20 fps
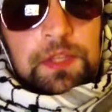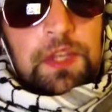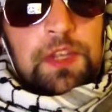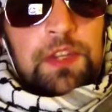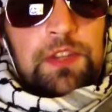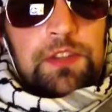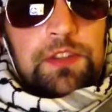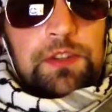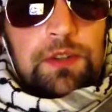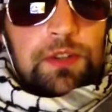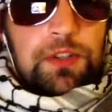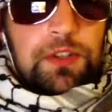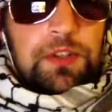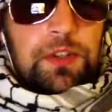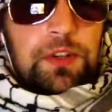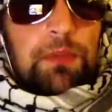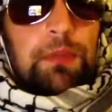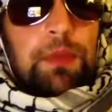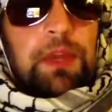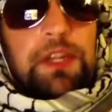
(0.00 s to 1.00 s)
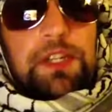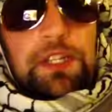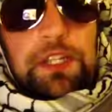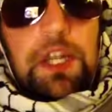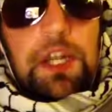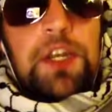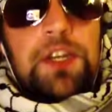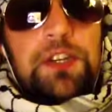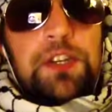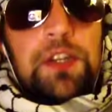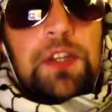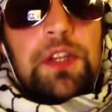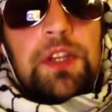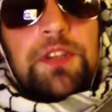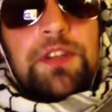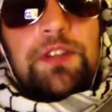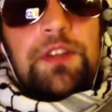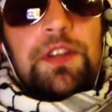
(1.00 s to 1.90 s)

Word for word: So it's your imagination that's